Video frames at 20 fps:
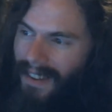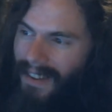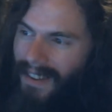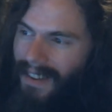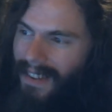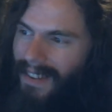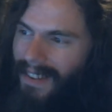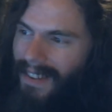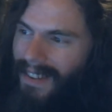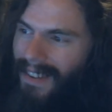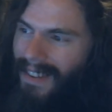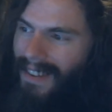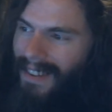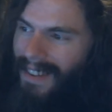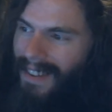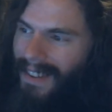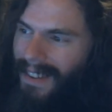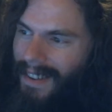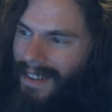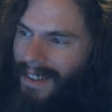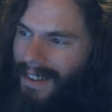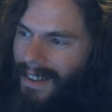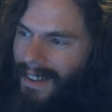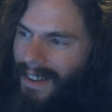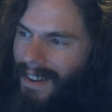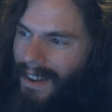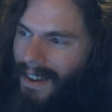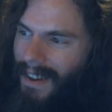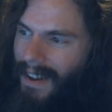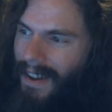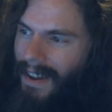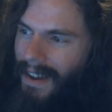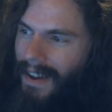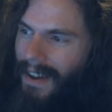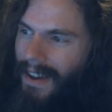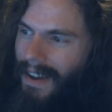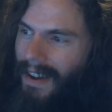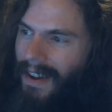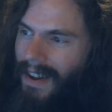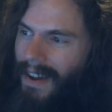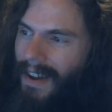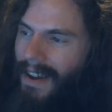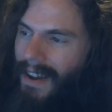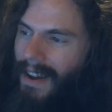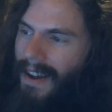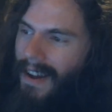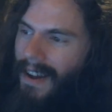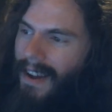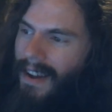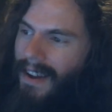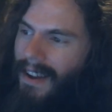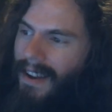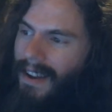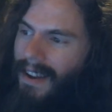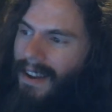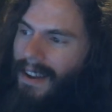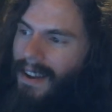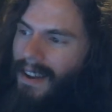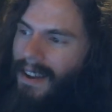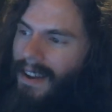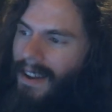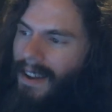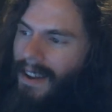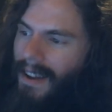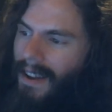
Nothing is said.